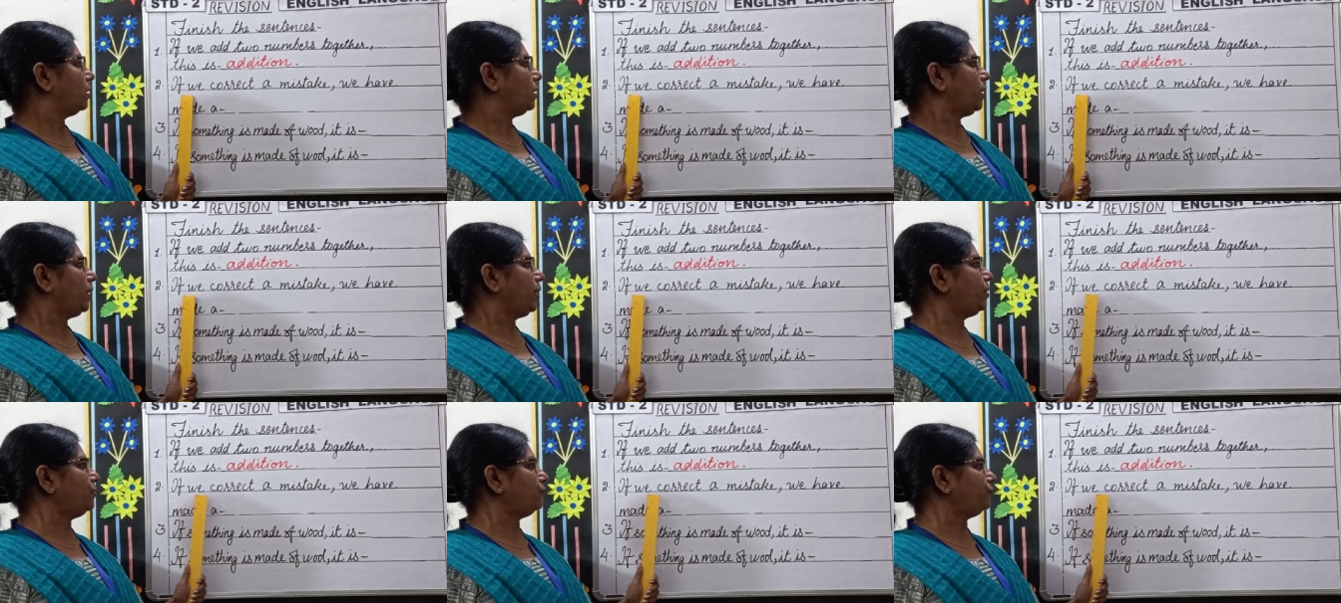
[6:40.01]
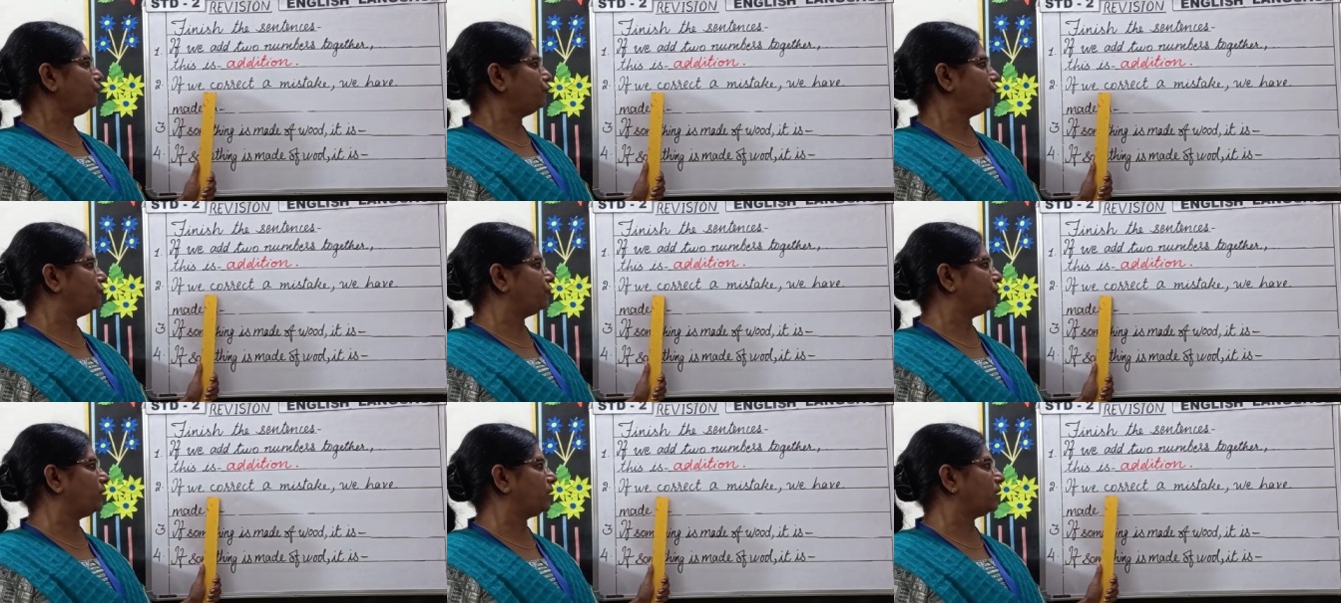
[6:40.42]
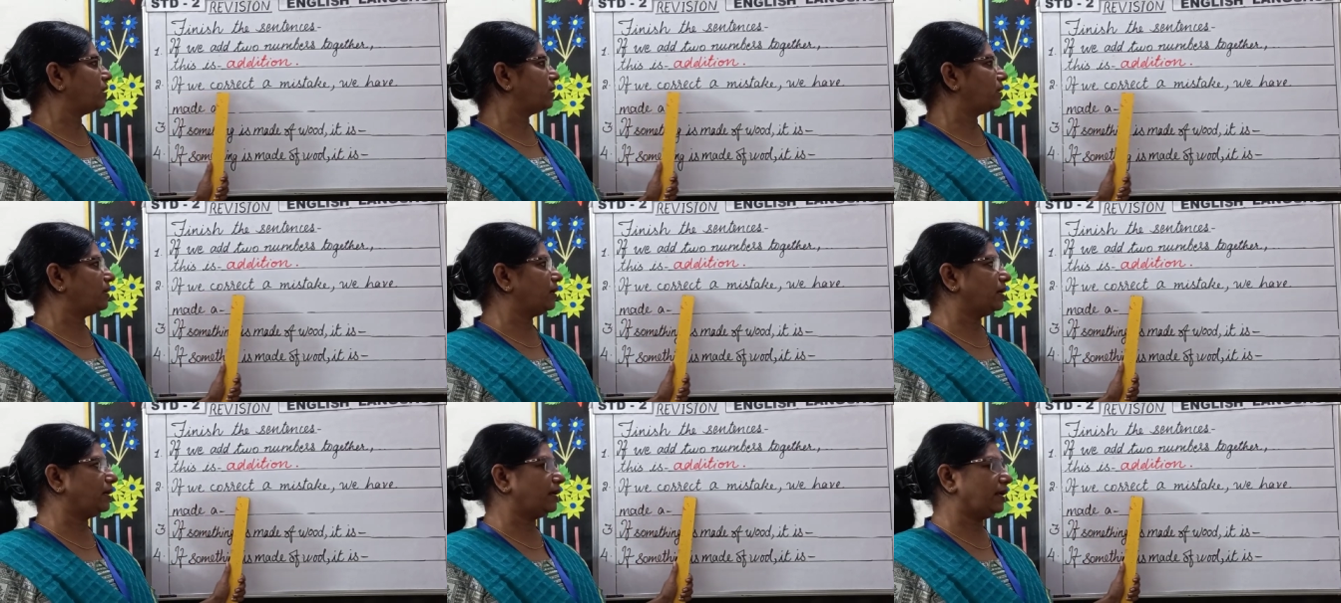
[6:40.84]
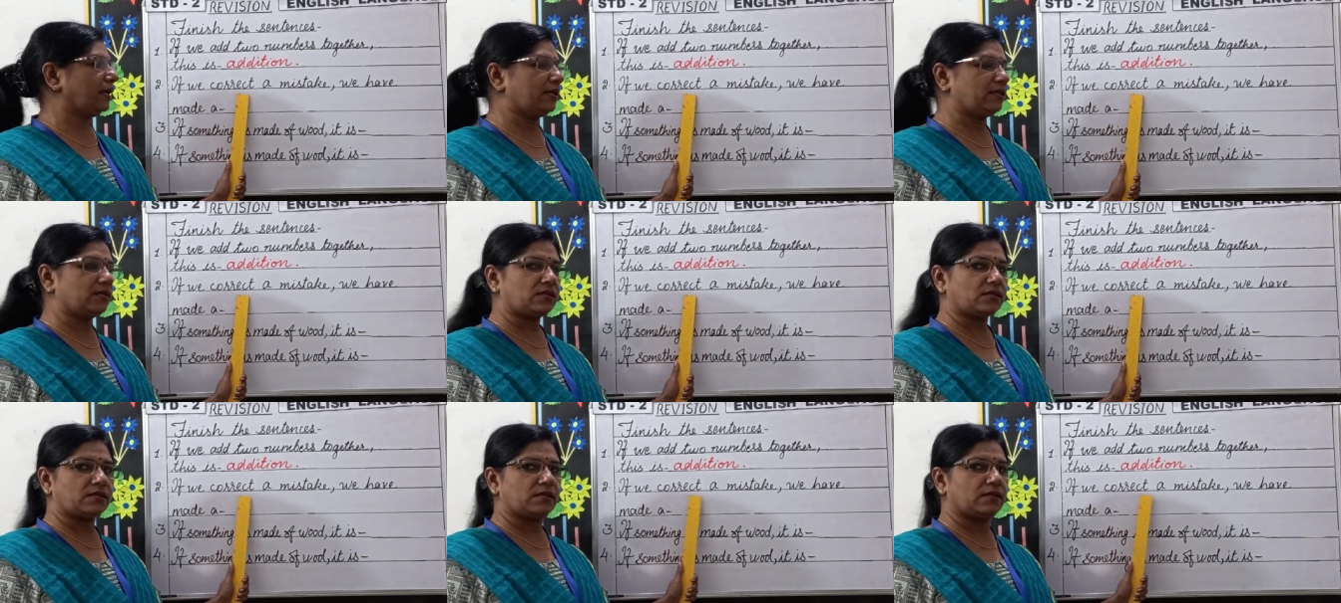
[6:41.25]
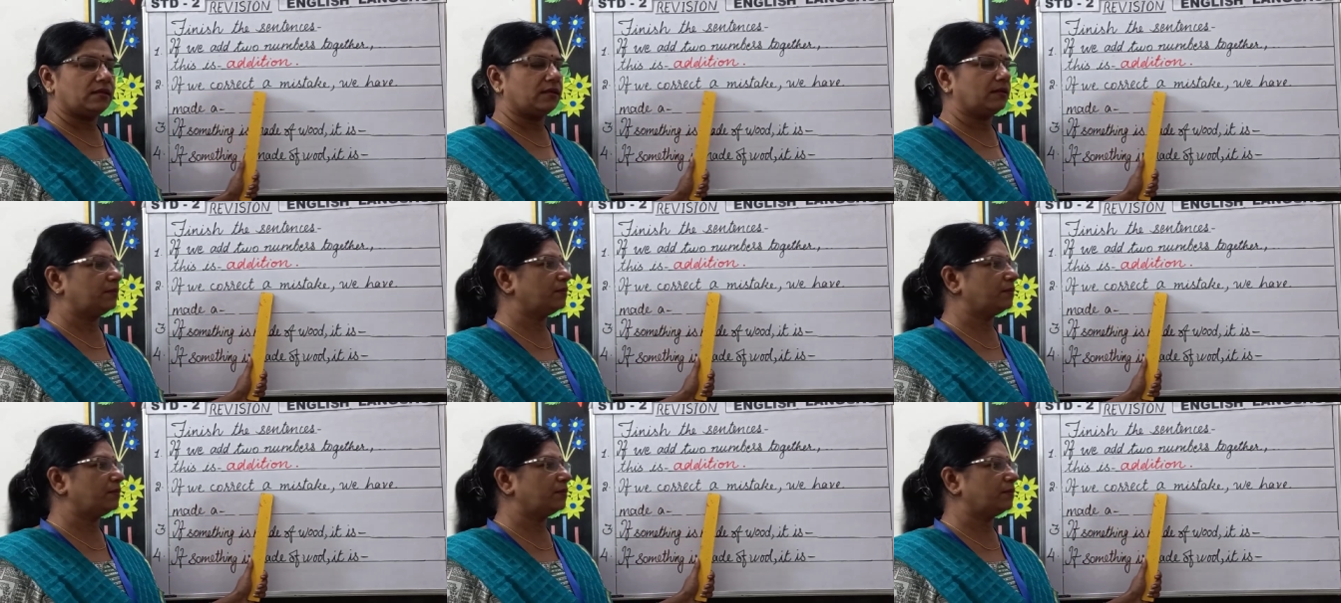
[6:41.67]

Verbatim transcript: if we correct a